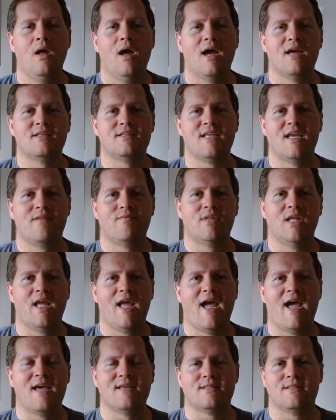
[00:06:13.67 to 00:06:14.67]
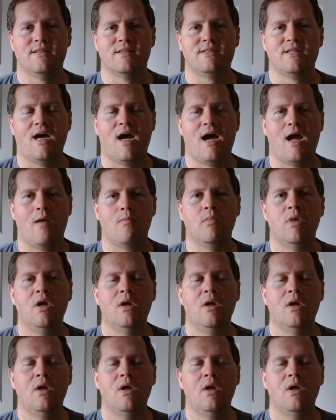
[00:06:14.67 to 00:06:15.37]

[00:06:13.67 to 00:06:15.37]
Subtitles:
I saved the gas and the time.